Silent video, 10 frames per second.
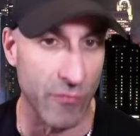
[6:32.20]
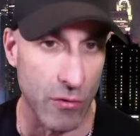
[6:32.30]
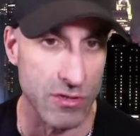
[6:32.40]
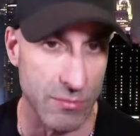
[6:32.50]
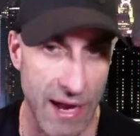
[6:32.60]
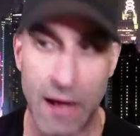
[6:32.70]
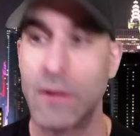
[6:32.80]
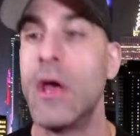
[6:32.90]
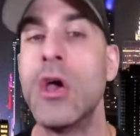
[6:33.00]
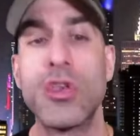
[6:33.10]
rolls
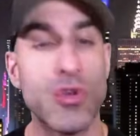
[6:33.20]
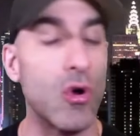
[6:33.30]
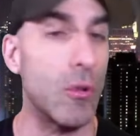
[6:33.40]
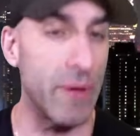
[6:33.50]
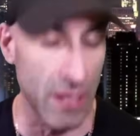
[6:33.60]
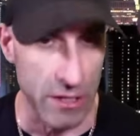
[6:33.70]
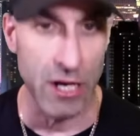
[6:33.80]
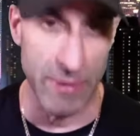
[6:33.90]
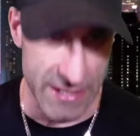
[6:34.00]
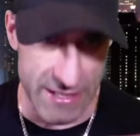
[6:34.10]
around, so it'll be a
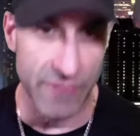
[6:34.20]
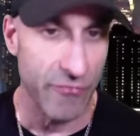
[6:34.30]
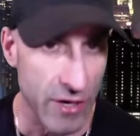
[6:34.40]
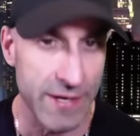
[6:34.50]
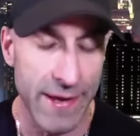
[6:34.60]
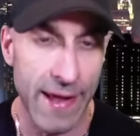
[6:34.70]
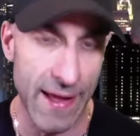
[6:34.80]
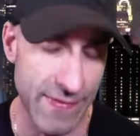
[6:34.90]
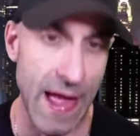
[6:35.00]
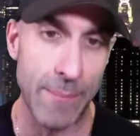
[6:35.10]
little bit different
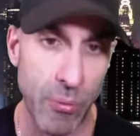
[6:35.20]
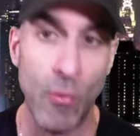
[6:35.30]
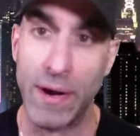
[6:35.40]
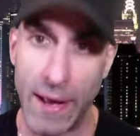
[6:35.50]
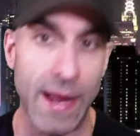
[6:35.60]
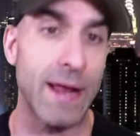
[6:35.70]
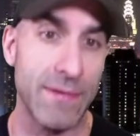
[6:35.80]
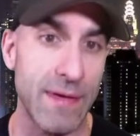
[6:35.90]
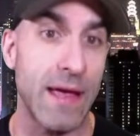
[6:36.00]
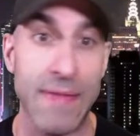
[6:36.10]
at that point. I got to
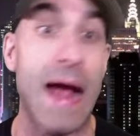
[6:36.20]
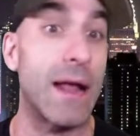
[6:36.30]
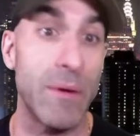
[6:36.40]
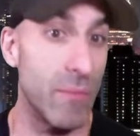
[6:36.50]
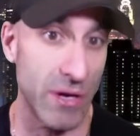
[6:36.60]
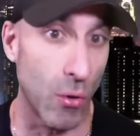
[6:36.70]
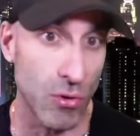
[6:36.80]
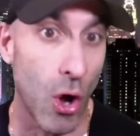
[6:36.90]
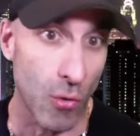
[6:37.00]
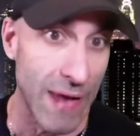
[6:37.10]
say that. I mean, we
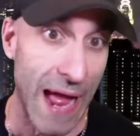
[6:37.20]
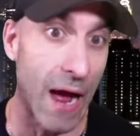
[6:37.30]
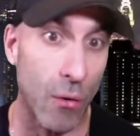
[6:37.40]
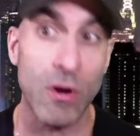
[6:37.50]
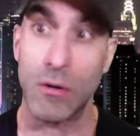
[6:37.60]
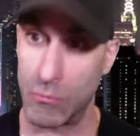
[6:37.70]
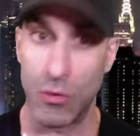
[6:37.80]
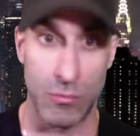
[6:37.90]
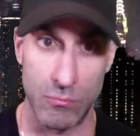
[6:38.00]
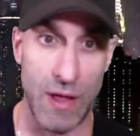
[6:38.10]
don't know now.
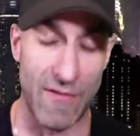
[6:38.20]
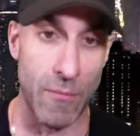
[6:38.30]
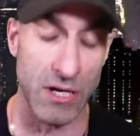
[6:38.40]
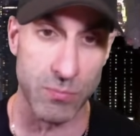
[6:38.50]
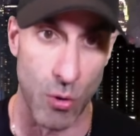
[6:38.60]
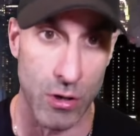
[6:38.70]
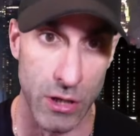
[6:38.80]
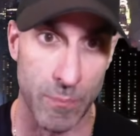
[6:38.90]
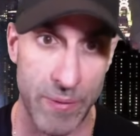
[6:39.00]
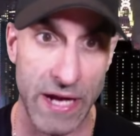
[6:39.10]
We'll have a much more
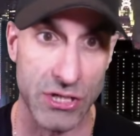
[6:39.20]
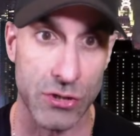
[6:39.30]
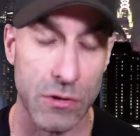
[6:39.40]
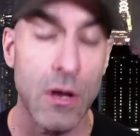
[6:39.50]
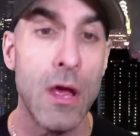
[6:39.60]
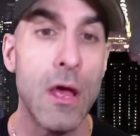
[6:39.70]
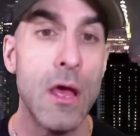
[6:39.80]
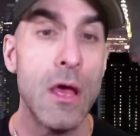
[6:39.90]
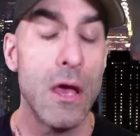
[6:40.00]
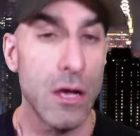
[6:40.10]
clear picture
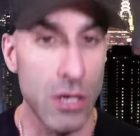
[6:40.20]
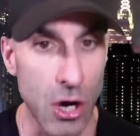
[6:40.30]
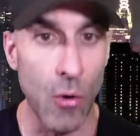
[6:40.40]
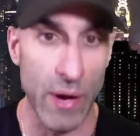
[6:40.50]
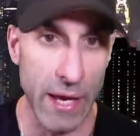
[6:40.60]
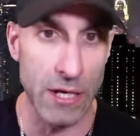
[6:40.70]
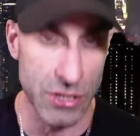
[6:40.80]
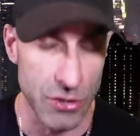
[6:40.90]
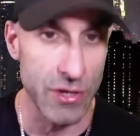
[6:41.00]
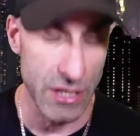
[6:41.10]
going
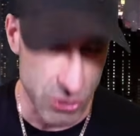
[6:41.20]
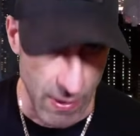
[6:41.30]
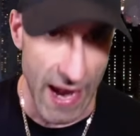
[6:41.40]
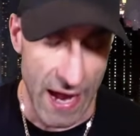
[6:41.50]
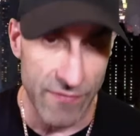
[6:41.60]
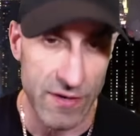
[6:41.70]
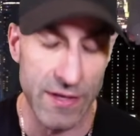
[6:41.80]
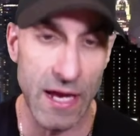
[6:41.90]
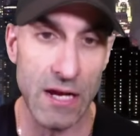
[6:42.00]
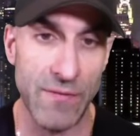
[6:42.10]
into the draft at
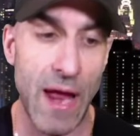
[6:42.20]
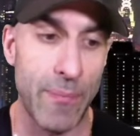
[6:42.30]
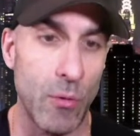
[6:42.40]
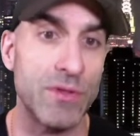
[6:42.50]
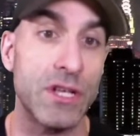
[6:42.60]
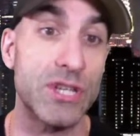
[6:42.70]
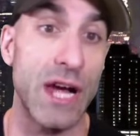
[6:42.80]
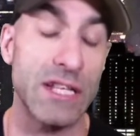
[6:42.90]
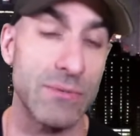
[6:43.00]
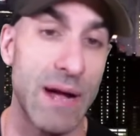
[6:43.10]
the end of April what the
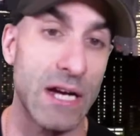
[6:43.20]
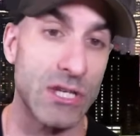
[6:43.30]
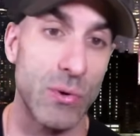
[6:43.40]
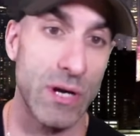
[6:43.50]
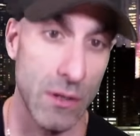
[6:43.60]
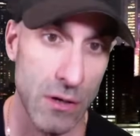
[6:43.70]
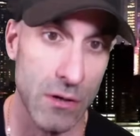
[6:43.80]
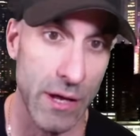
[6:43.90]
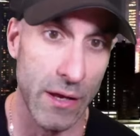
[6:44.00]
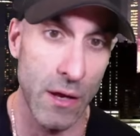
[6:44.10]
Giants are actually going to look
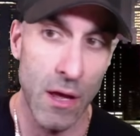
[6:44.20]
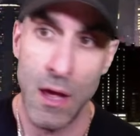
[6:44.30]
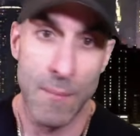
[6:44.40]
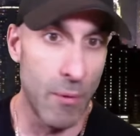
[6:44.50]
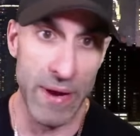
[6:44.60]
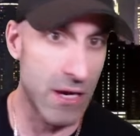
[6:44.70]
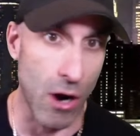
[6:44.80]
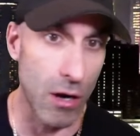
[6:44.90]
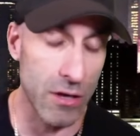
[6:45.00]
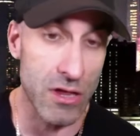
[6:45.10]
like. But
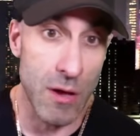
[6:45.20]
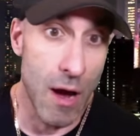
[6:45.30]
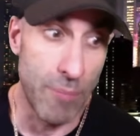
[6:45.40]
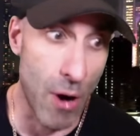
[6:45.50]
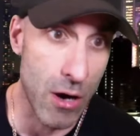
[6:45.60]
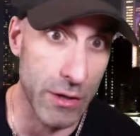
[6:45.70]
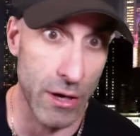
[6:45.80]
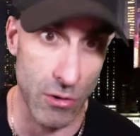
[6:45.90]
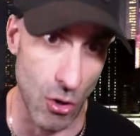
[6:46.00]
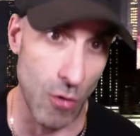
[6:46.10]
regardless,
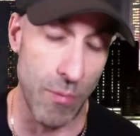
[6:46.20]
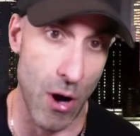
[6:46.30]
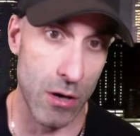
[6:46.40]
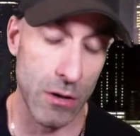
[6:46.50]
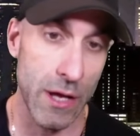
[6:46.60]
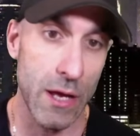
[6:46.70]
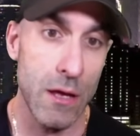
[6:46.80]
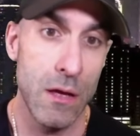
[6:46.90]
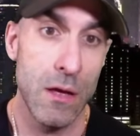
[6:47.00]
Barkley or no Barkley,